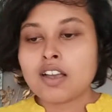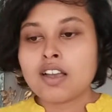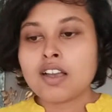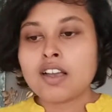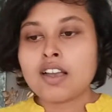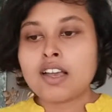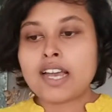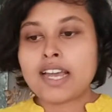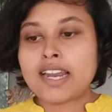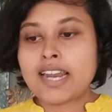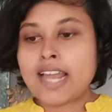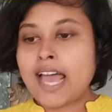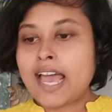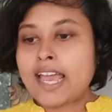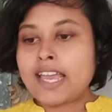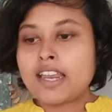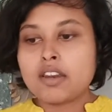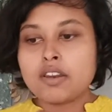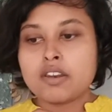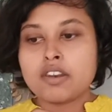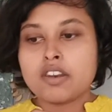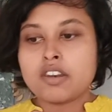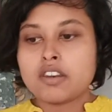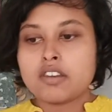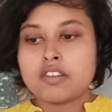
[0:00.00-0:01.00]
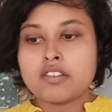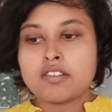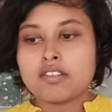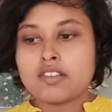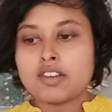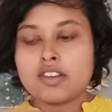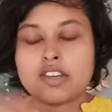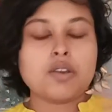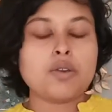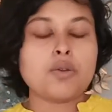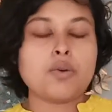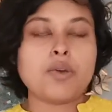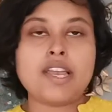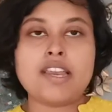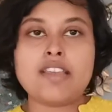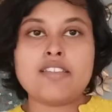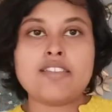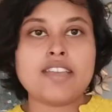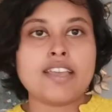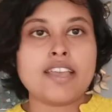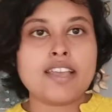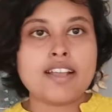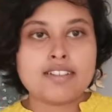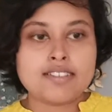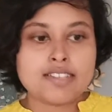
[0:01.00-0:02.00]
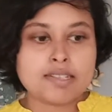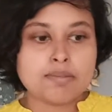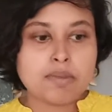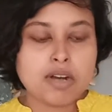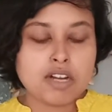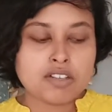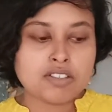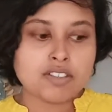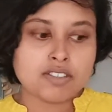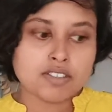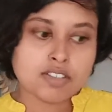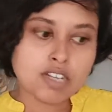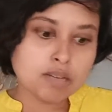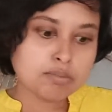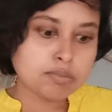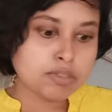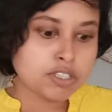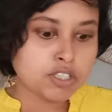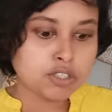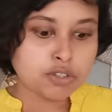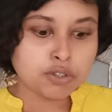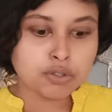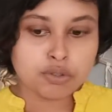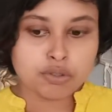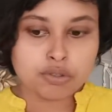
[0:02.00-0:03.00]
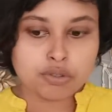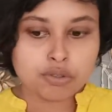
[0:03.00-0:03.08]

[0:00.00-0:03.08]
And I didn't know anything else about this community.